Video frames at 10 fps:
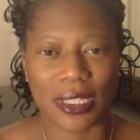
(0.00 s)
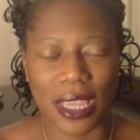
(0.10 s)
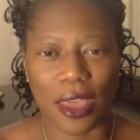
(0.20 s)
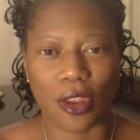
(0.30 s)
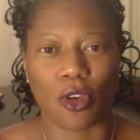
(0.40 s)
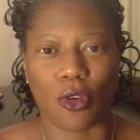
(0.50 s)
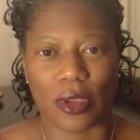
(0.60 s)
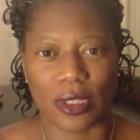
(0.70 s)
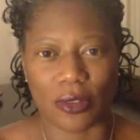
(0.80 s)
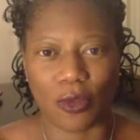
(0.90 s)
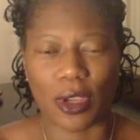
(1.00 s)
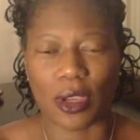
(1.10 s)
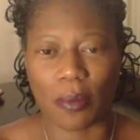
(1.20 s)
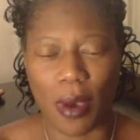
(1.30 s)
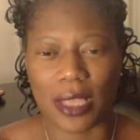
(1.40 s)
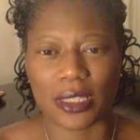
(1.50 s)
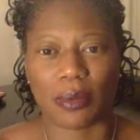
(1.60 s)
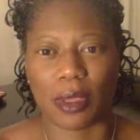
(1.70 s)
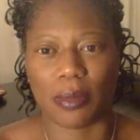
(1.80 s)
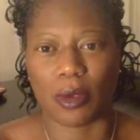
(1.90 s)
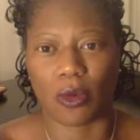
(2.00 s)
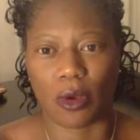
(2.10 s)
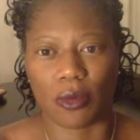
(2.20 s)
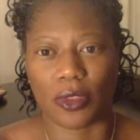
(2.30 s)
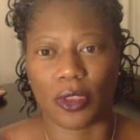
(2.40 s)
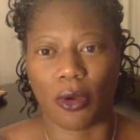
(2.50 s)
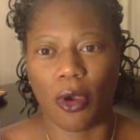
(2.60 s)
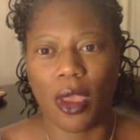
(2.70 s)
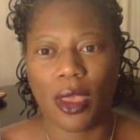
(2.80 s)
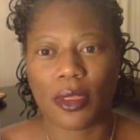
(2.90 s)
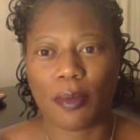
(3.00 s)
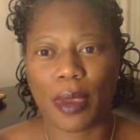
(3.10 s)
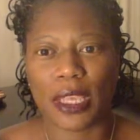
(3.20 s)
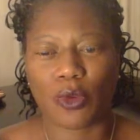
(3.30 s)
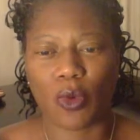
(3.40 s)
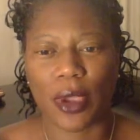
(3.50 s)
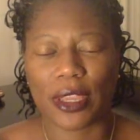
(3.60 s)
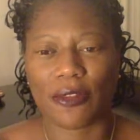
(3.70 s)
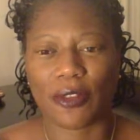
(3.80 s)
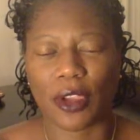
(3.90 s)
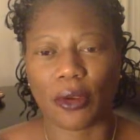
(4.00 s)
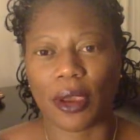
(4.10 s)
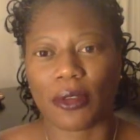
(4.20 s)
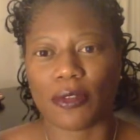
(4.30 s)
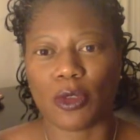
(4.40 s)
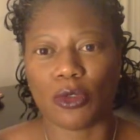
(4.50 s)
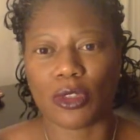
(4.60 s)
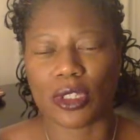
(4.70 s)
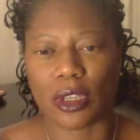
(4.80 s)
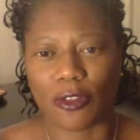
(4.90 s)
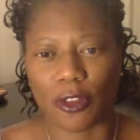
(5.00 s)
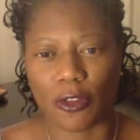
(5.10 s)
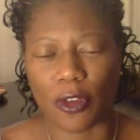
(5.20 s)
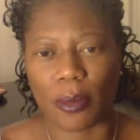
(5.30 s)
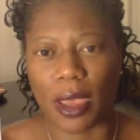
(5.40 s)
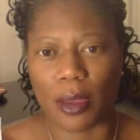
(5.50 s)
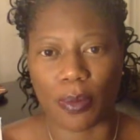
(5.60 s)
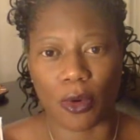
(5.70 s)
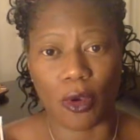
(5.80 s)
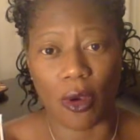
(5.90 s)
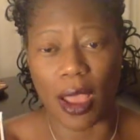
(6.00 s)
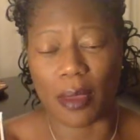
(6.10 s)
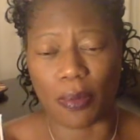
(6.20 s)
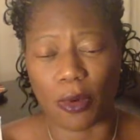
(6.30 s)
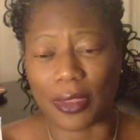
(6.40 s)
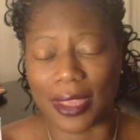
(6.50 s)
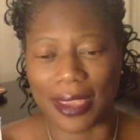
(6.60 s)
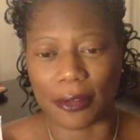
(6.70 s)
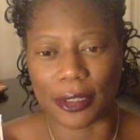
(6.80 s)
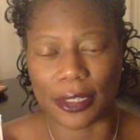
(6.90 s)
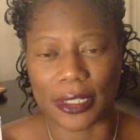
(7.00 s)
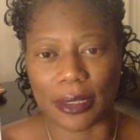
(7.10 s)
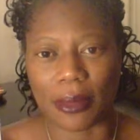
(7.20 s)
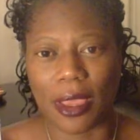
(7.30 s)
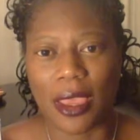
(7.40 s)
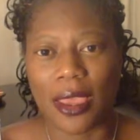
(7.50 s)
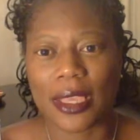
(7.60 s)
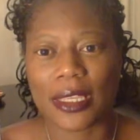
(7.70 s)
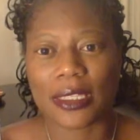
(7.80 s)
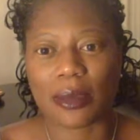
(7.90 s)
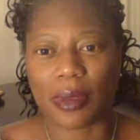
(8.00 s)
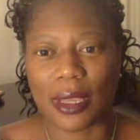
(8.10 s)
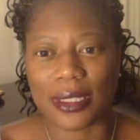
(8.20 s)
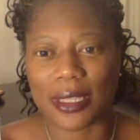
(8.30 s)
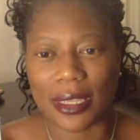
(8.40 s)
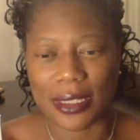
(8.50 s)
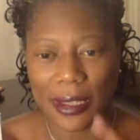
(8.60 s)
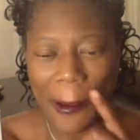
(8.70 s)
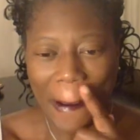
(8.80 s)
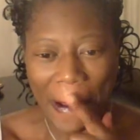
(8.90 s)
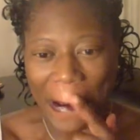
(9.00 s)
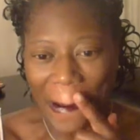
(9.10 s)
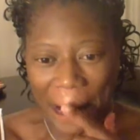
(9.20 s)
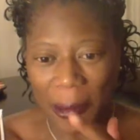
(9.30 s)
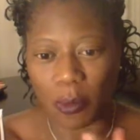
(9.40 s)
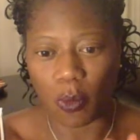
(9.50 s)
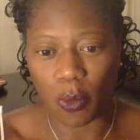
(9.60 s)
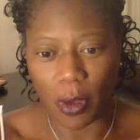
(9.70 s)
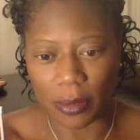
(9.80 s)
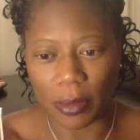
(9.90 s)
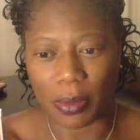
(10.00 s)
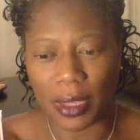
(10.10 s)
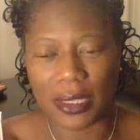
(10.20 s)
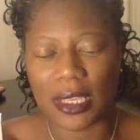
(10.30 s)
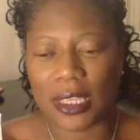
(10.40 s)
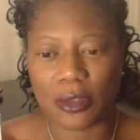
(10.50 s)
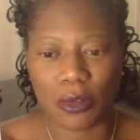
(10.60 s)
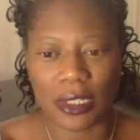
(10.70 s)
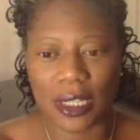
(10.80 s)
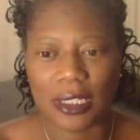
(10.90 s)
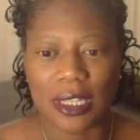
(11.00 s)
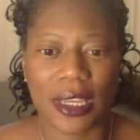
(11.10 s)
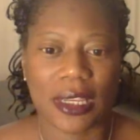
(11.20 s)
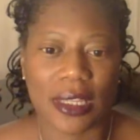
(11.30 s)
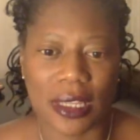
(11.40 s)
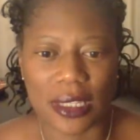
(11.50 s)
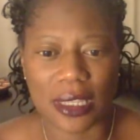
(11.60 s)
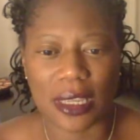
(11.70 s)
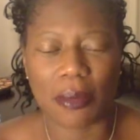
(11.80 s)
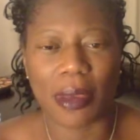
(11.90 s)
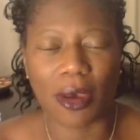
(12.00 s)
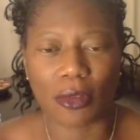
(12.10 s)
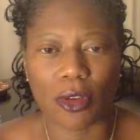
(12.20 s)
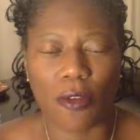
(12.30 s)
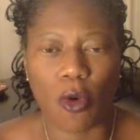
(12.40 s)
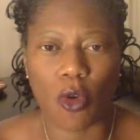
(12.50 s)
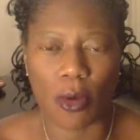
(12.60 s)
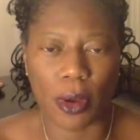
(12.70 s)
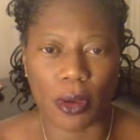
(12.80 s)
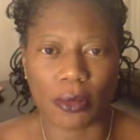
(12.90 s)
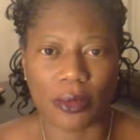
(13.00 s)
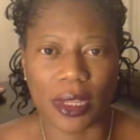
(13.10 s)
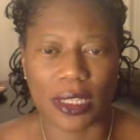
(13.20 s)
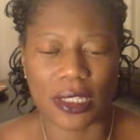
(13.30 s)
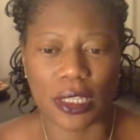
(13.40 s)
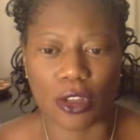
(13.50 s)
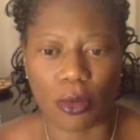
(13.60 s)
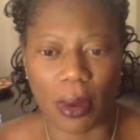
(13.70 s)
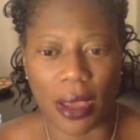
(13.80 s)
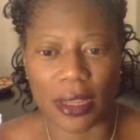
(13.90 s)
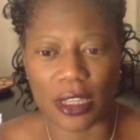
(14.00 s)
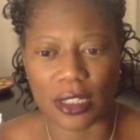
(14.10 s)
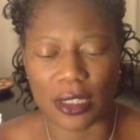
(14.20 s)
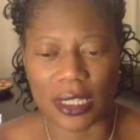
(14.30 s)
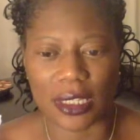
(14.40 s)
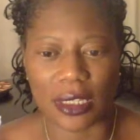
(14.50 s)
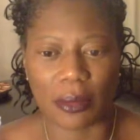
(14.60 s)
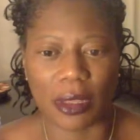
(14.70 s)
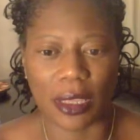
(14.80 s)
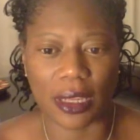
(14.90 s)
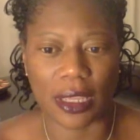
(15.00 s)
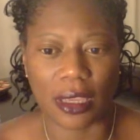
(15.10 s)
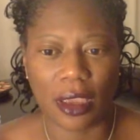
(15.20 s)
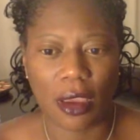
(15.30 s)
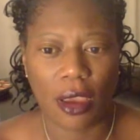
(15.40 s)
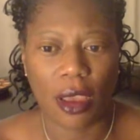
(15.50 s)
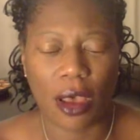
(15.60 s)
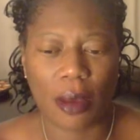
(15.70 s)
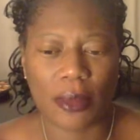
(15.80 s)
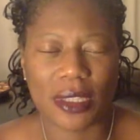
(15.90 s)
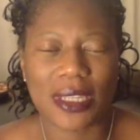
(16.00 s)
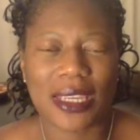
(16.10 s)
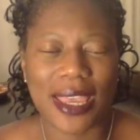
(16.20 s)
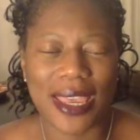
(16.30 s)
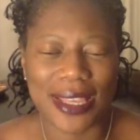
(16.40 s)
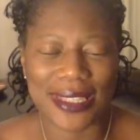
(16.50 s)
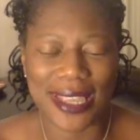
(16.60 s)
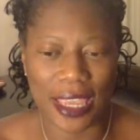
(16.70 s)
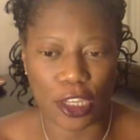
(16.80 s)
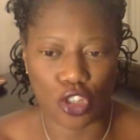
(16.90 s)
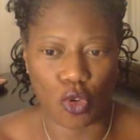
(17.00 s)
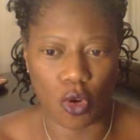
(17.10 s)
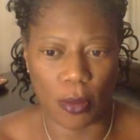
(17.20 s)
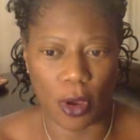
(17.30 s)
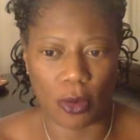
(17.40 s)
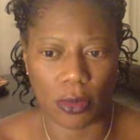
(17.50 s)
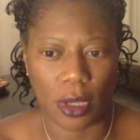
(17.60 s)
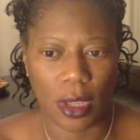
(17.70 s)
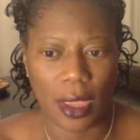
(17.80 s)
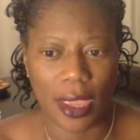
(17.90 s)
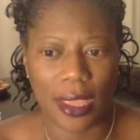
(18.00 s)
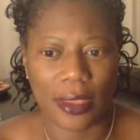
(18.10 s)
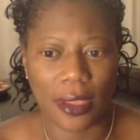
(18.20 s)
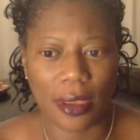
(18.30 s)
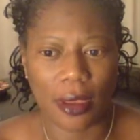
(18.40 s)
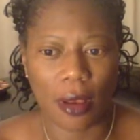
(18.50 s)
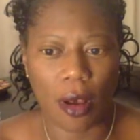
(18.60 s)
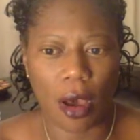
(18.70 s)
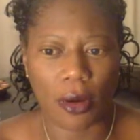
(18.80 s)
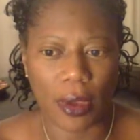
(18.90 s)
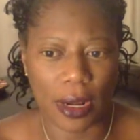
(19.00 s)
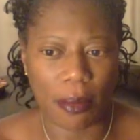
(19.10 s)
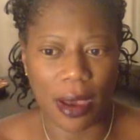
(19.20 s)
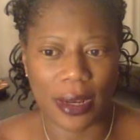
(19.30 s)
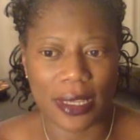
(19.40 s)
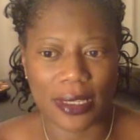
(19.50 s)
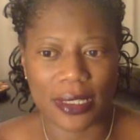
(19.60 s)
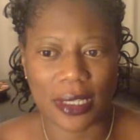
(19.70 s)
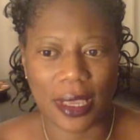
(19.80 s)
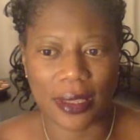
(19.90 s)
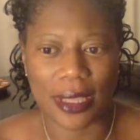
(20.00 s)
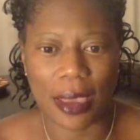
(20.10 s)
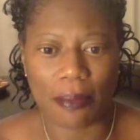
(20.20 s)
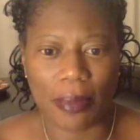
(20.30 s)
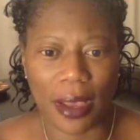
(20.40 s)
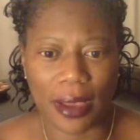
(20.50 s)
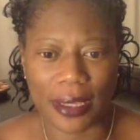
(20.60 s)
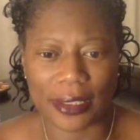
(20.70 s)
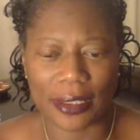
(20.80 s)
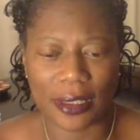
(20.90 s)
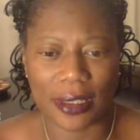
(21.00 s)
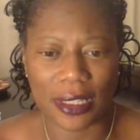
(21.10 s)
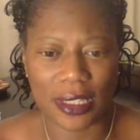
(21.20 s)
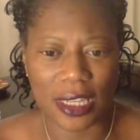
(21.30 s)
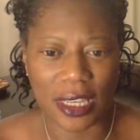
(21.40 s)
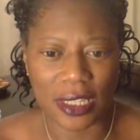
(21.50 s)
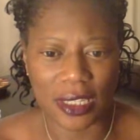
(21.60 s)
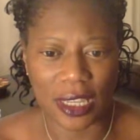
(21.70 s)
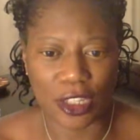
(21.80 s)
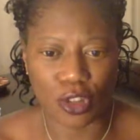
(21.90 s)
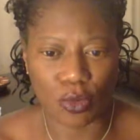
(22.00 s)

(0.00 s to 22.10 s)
categories of what could possibly be wrong with you. The best way to figure out if you suffer from hyper or hypothyroidism is the blood test. And what the blood test will dictate is the amount of hormone that's in your body, that's stimulating the TSH hormone and the autoantibodies that bind the TSH